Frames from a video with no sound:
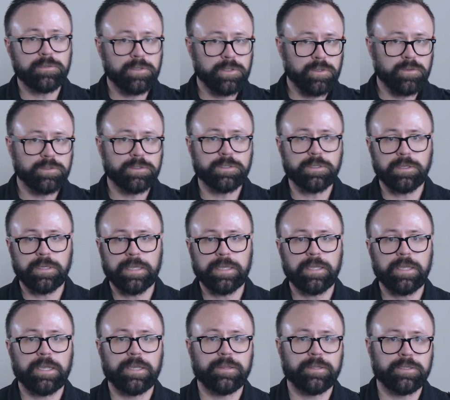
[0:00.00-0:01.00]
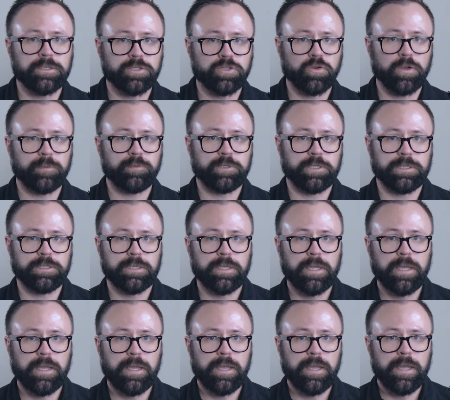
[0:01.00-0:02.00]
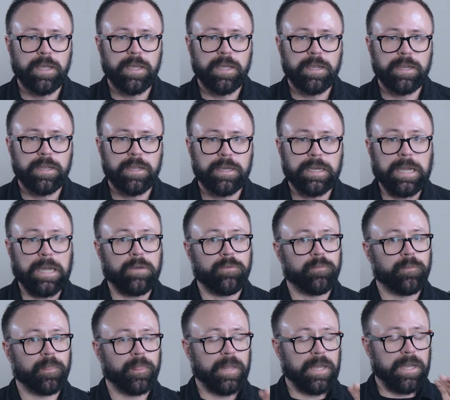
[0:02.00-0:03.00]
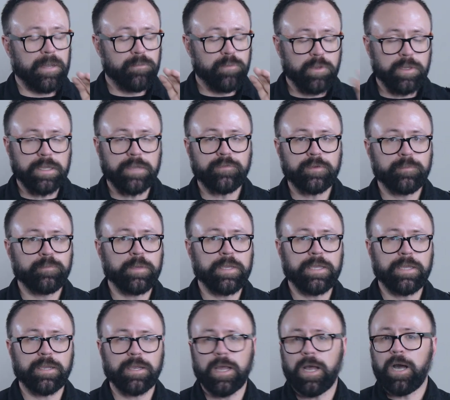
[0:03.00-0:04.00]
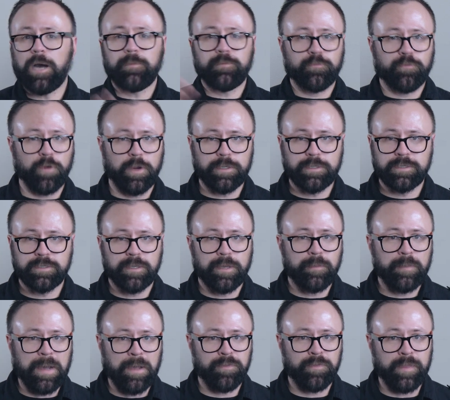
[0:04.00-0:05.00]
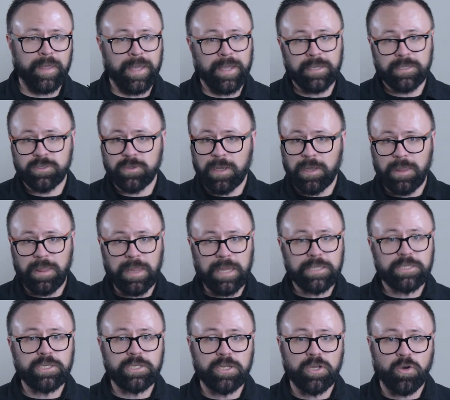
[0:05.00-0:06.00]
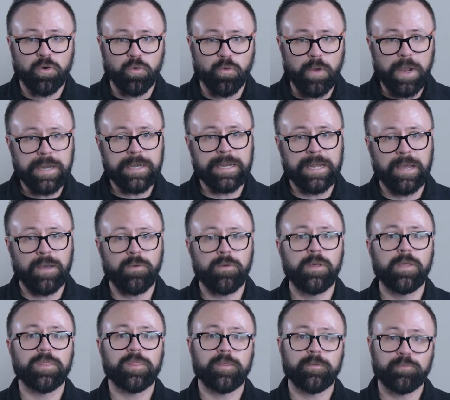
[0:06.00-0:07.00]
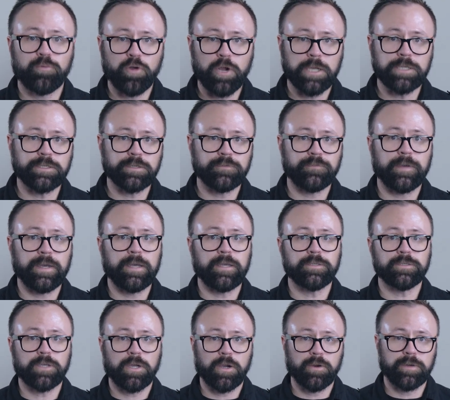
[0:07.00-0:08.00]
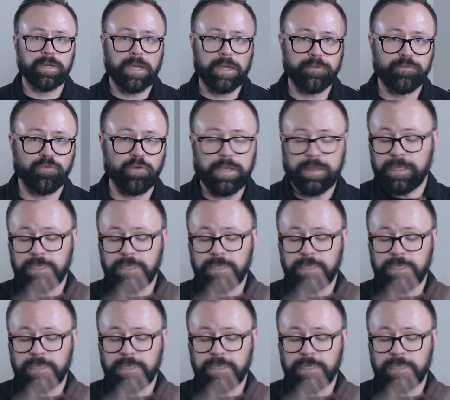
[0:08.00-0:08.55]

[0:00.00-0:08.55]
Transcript: I'll use the link in the description. Now, I believe in being upfront about things, so I'll let you know right now the project files are not free.